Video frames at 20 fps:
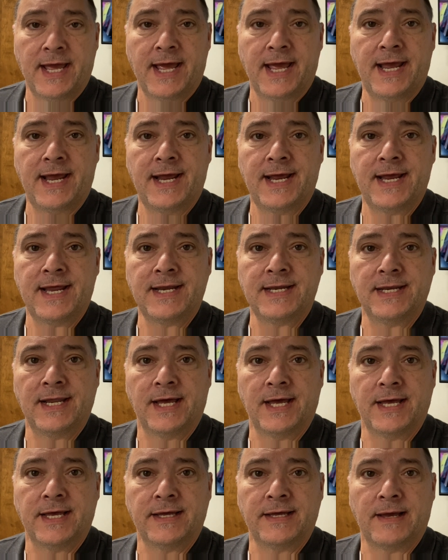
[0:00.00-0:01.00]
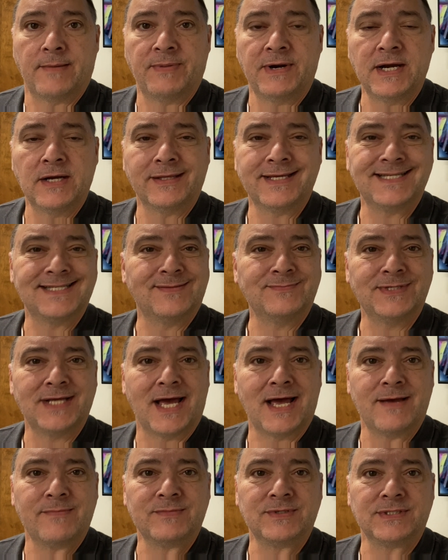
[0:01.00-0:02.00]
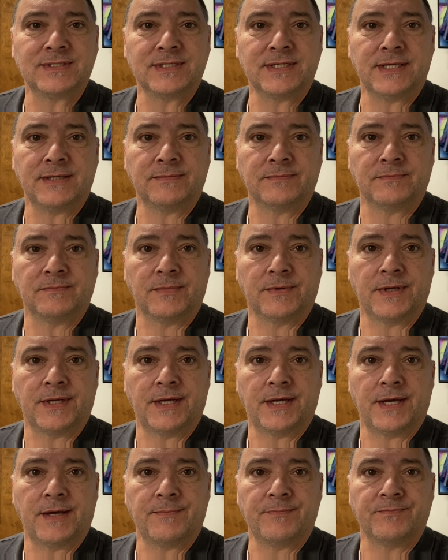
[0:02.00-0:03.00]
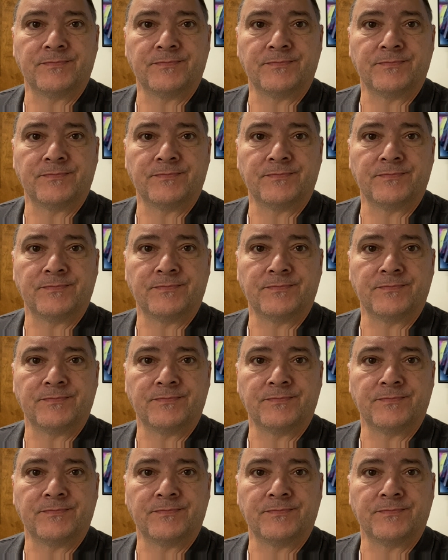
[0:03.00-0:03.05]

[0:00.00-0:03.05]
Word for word: And uh, apparently sometimes uh,